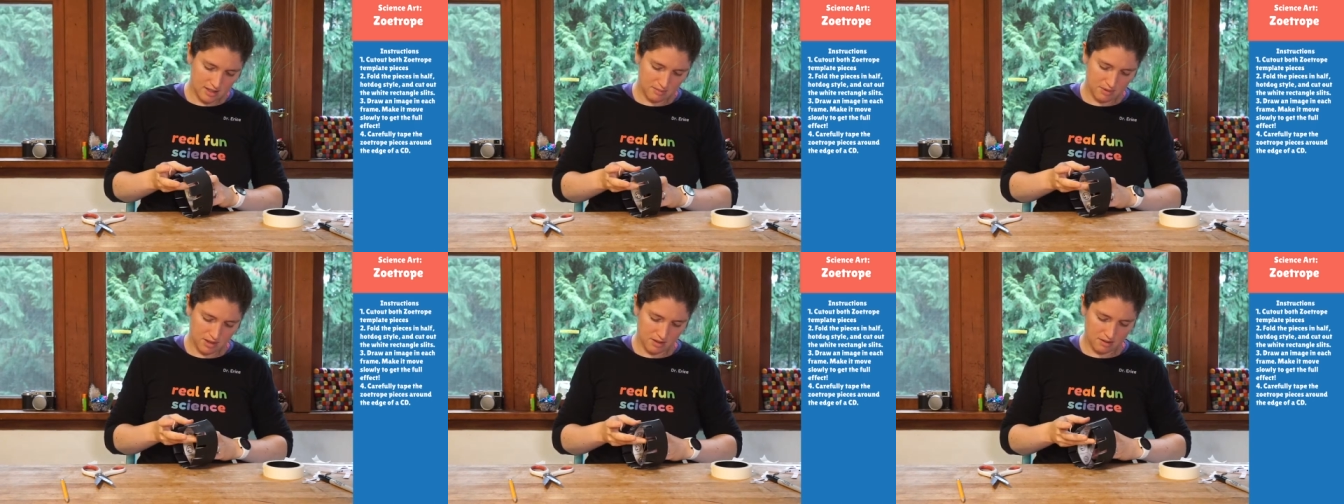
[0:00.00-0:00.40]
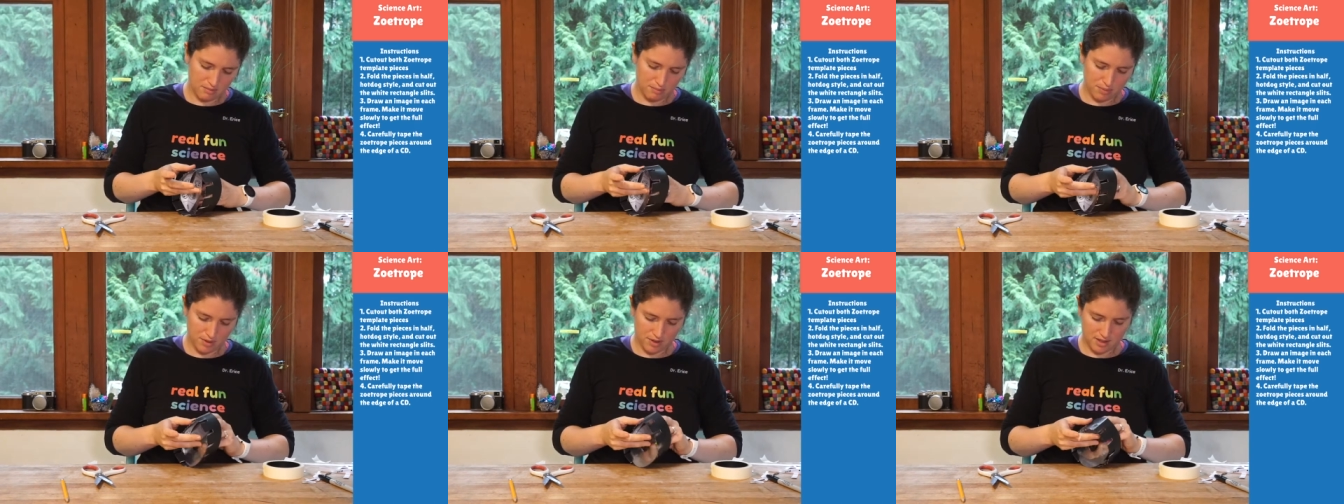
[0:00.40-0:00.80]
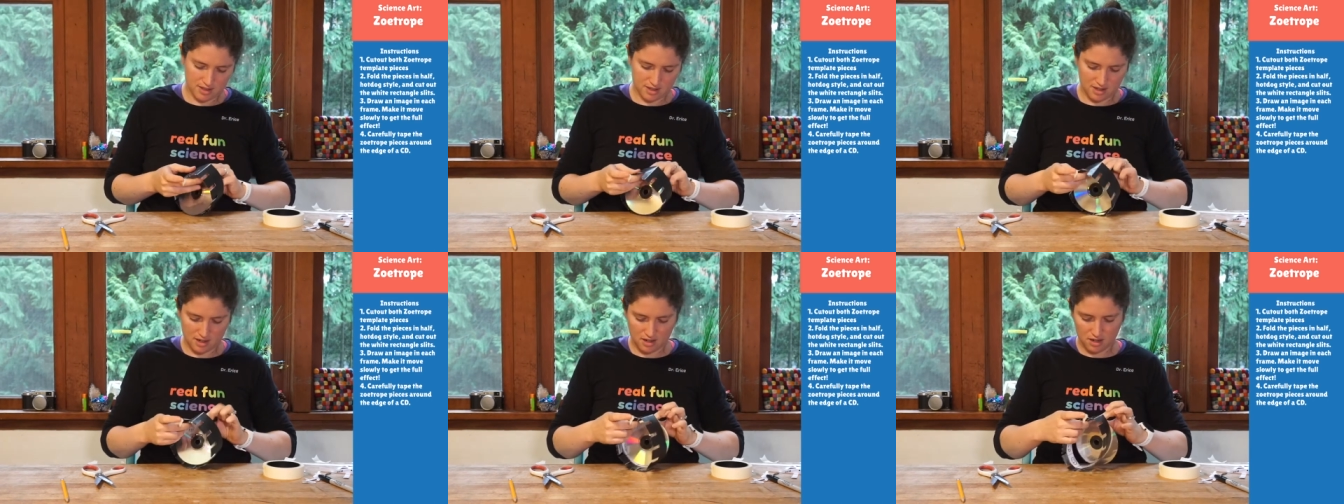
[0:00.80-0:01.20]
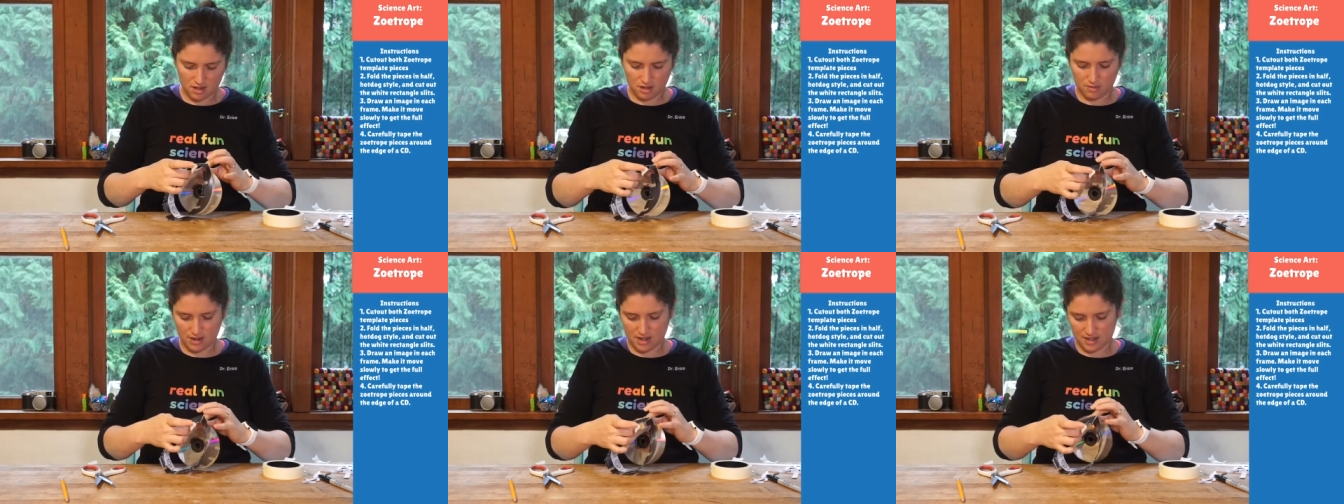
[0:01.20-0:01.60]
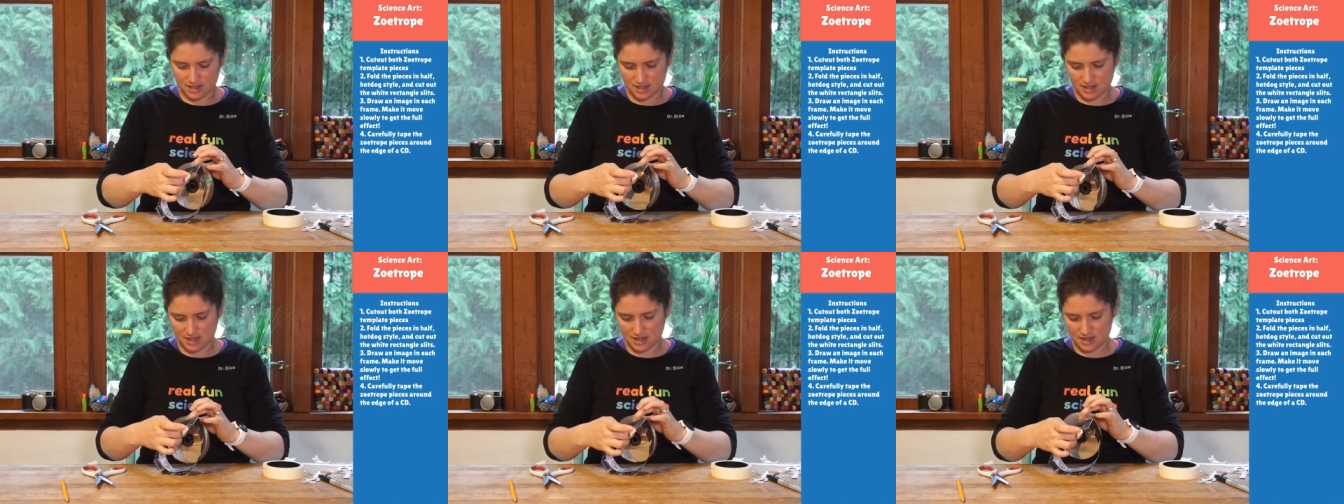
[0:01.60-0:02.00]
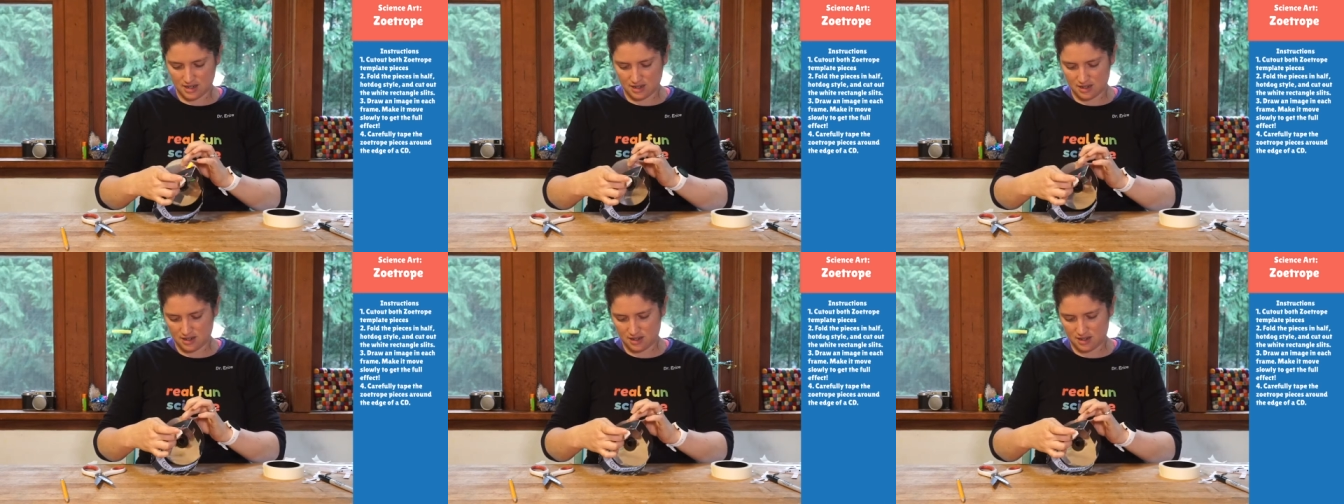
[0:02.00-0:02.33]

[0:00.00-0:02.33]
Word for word: I'm gonna put the CD all the way inside.